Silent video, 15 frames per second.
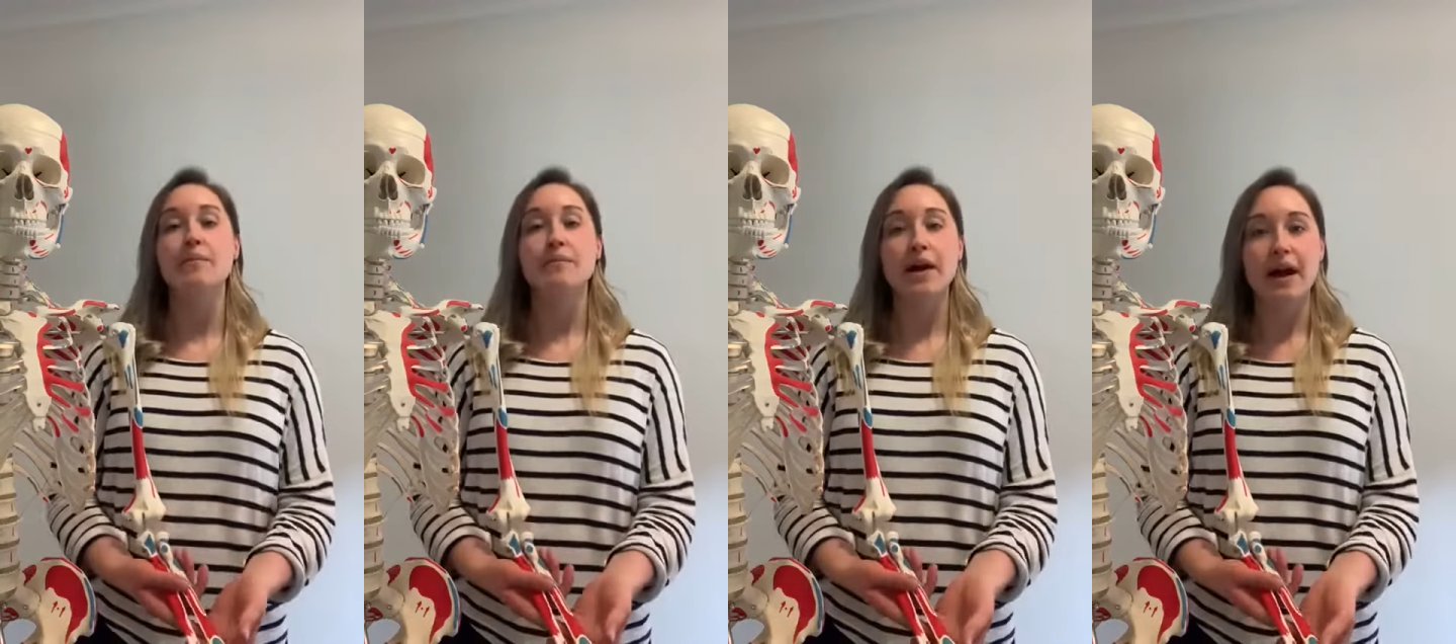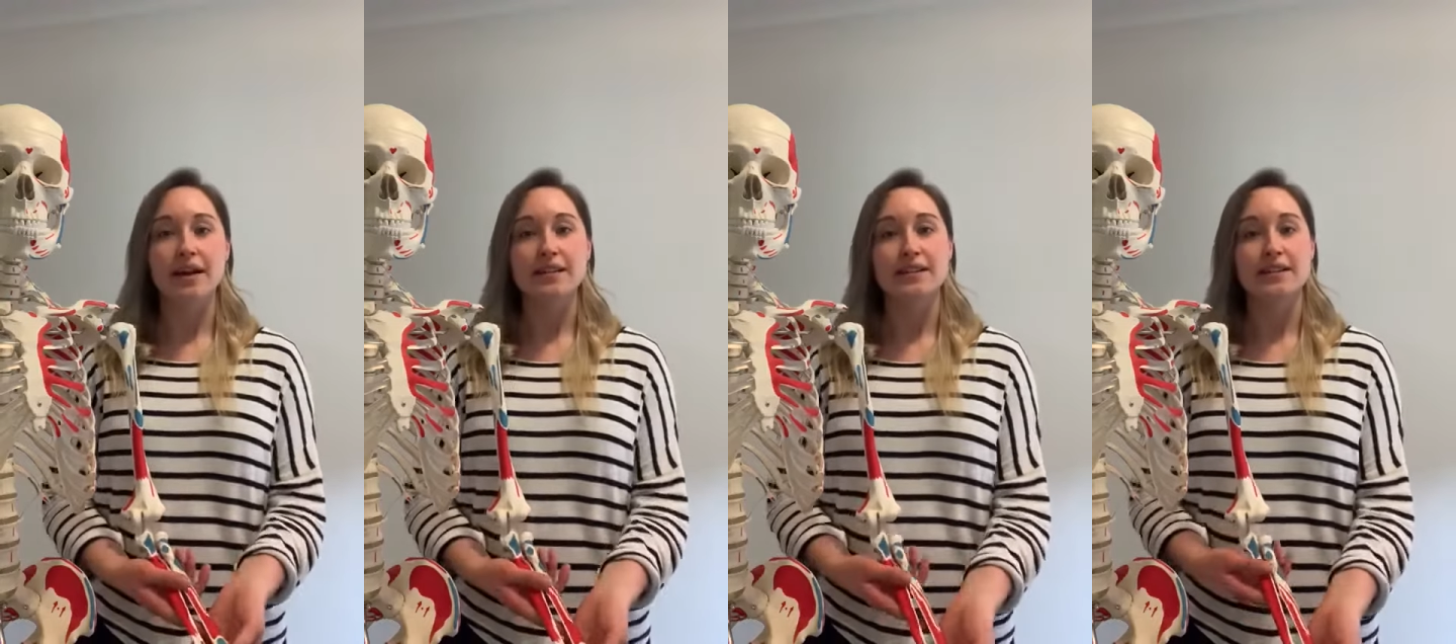
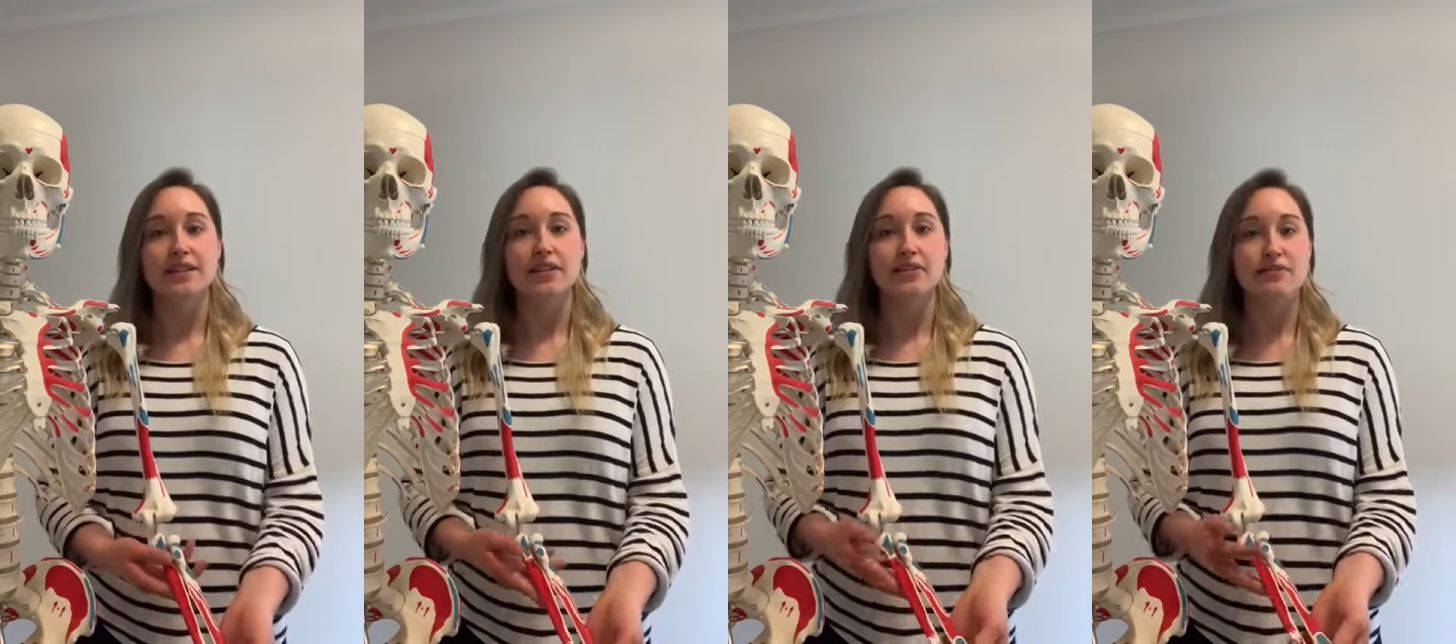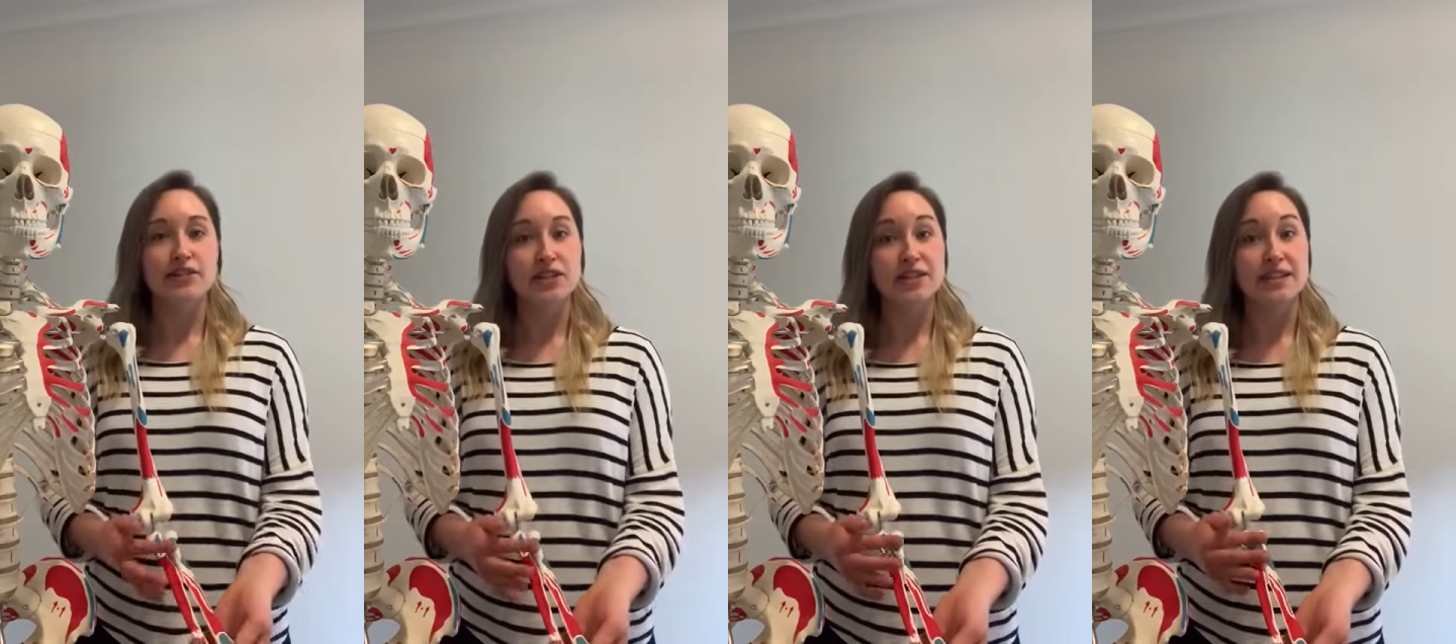But the
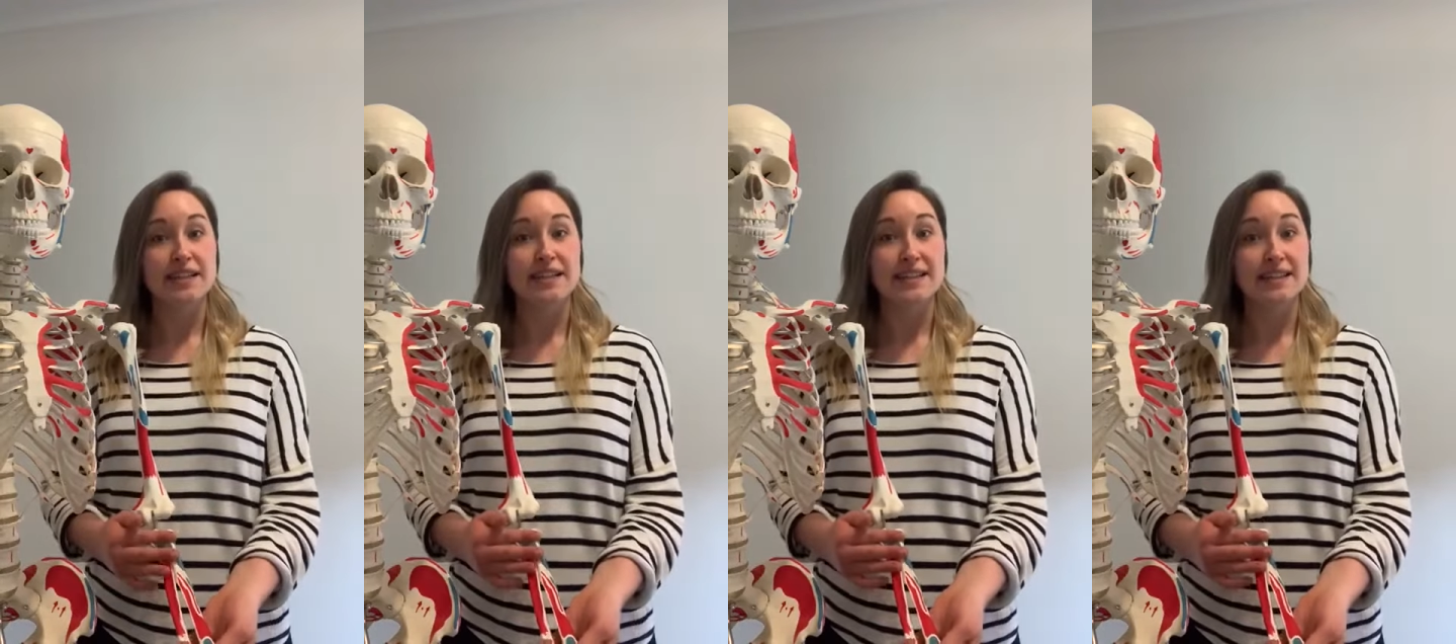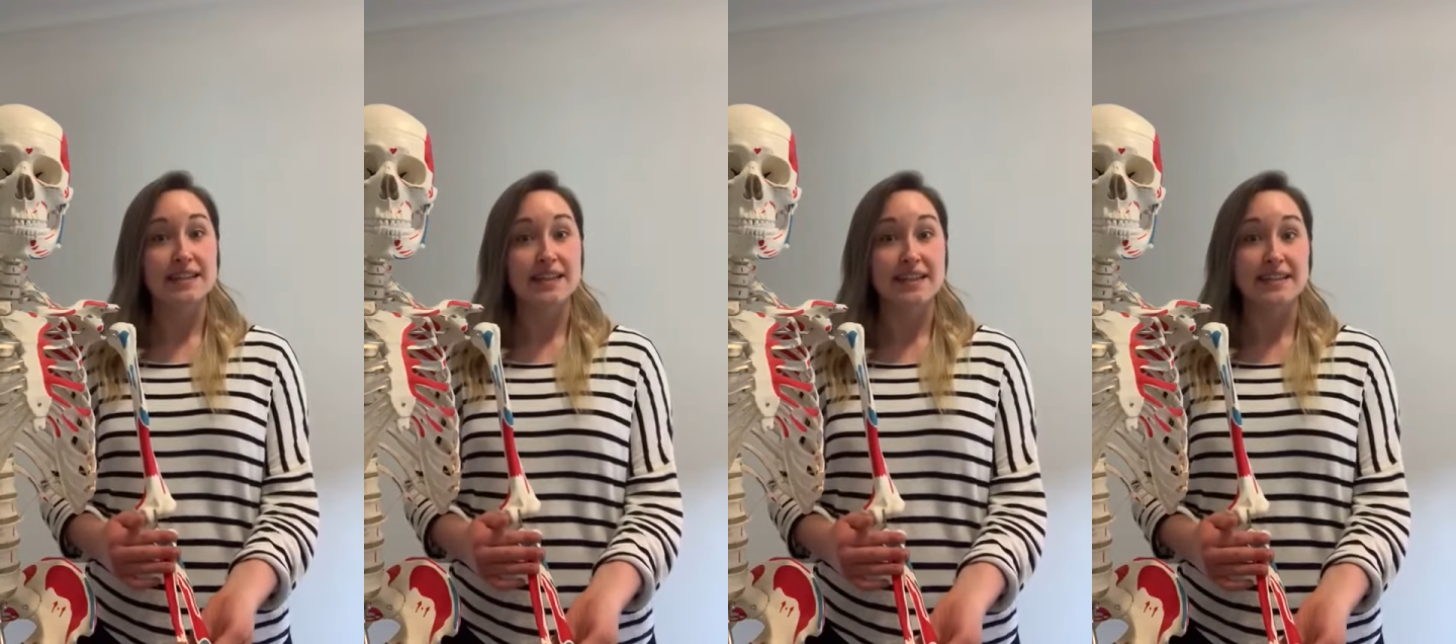confusing
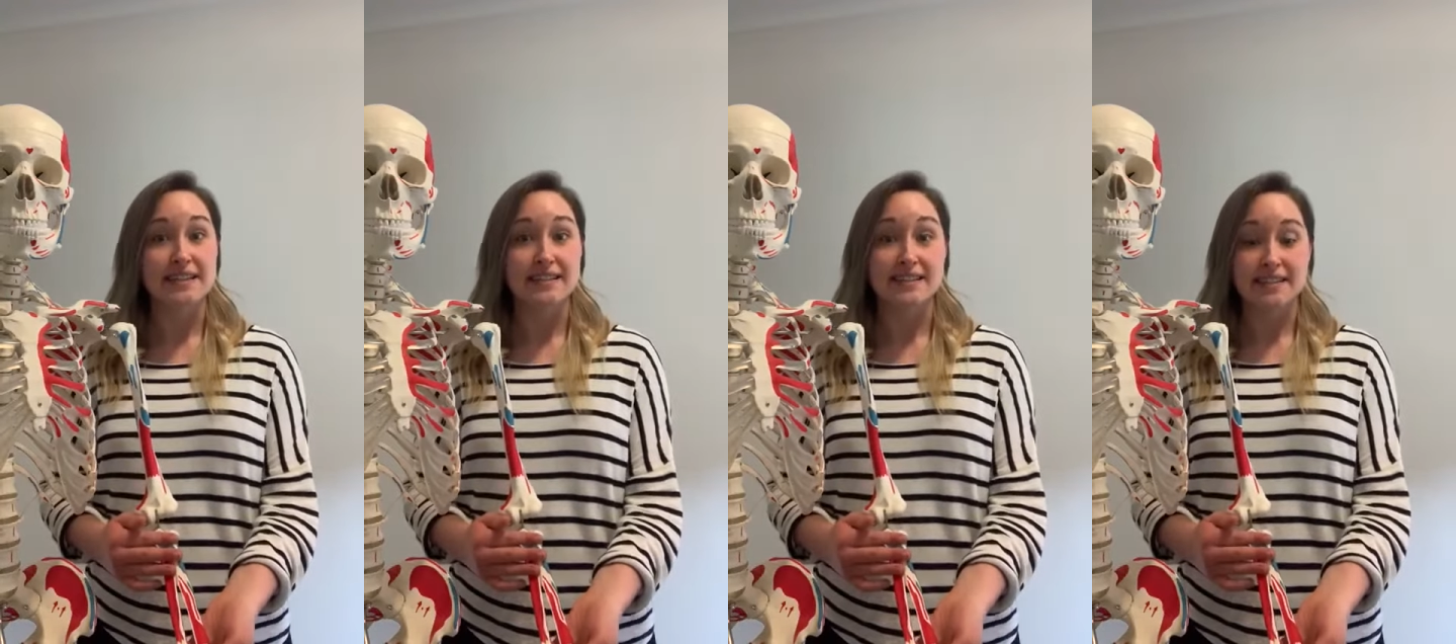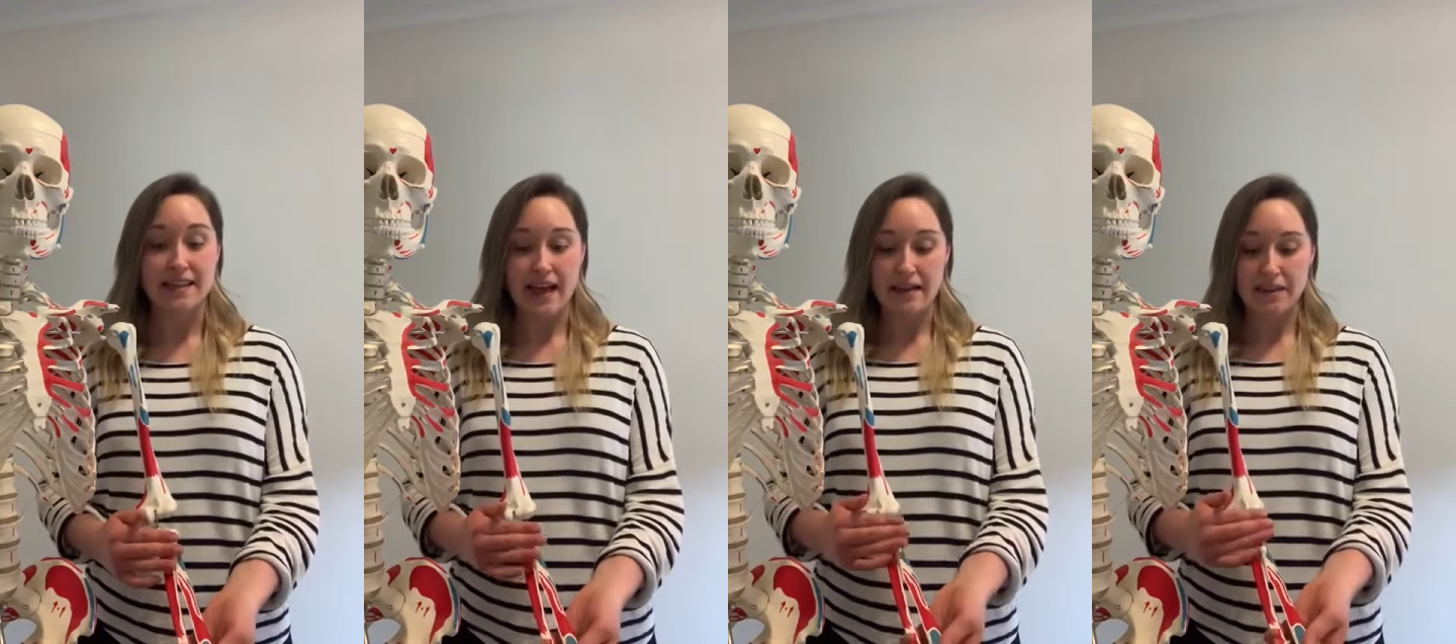thing is
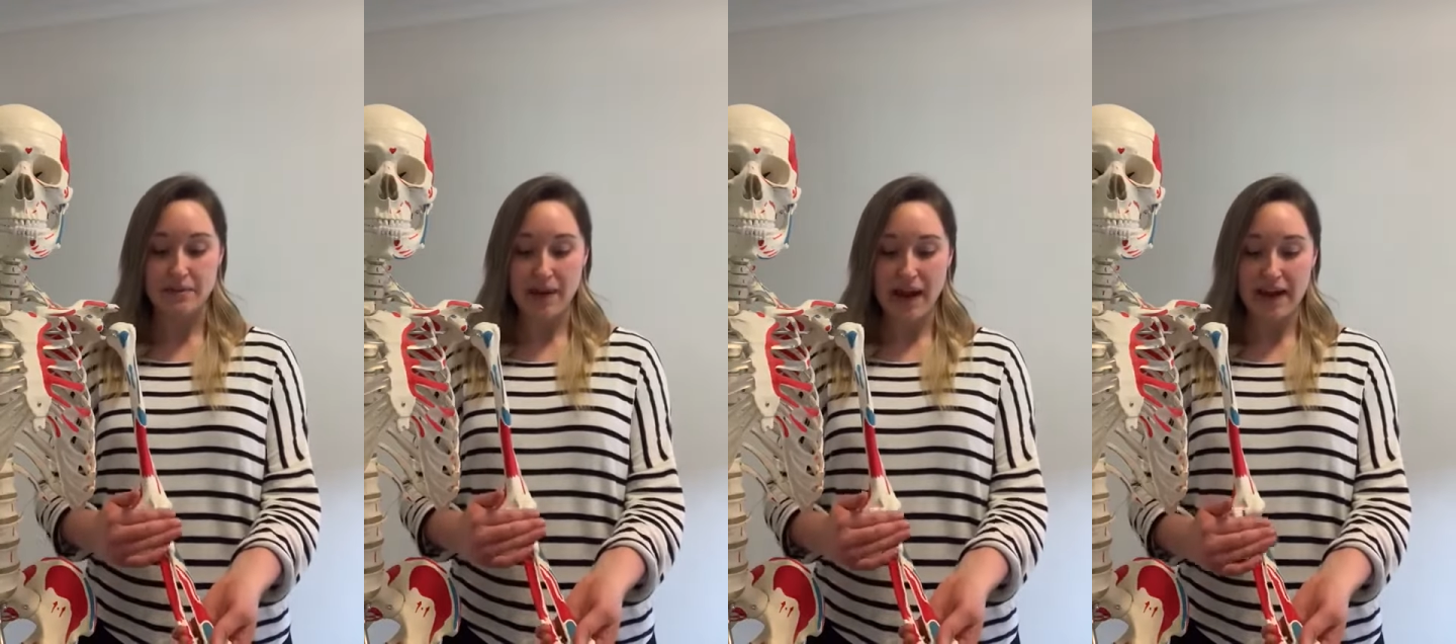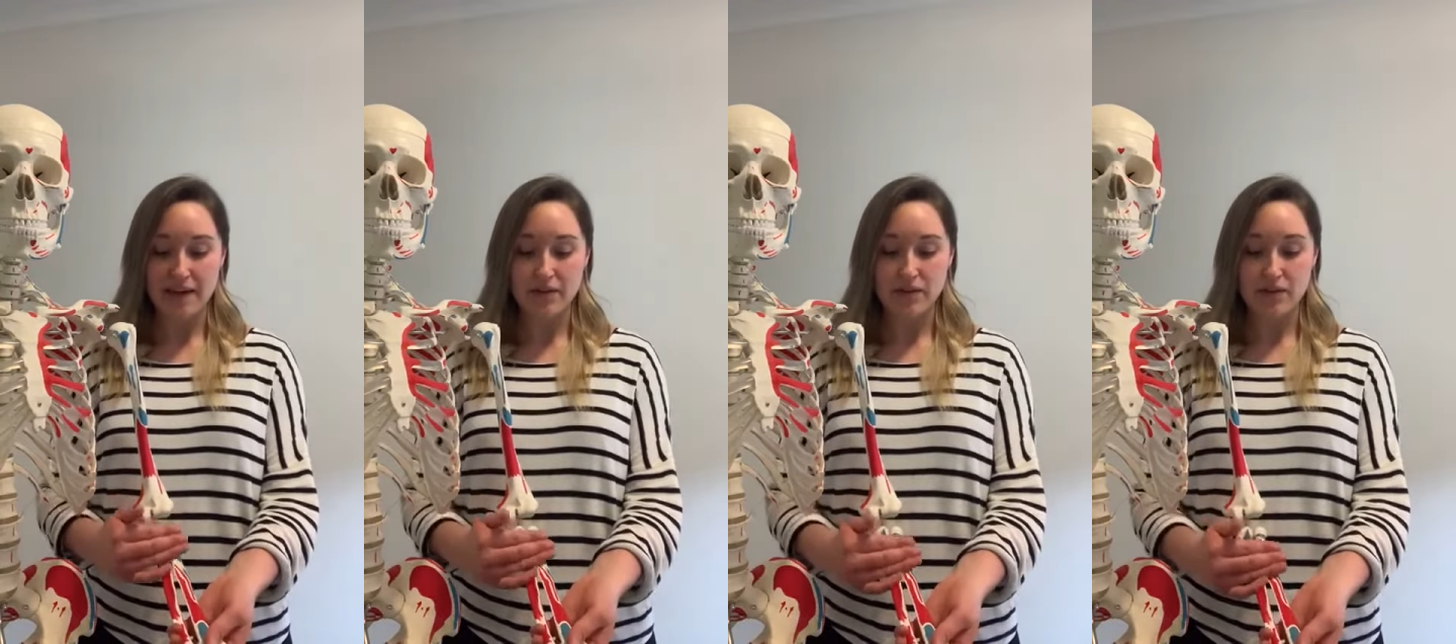that the
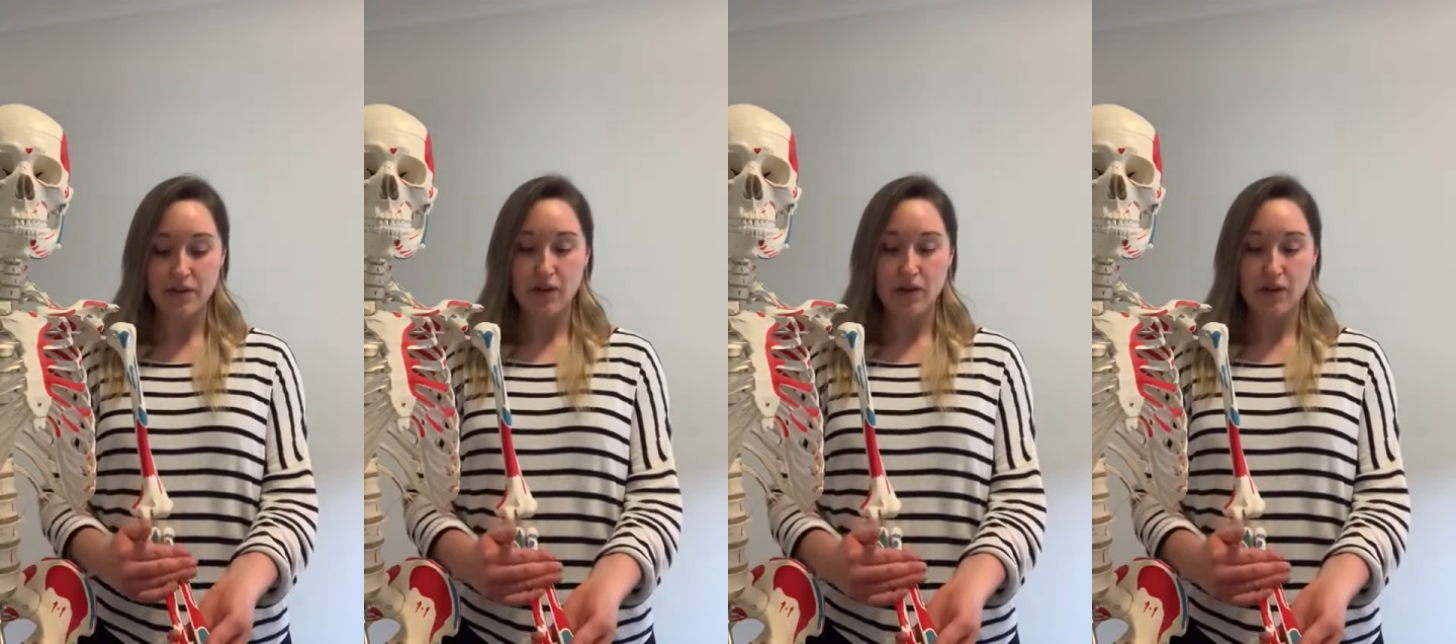pain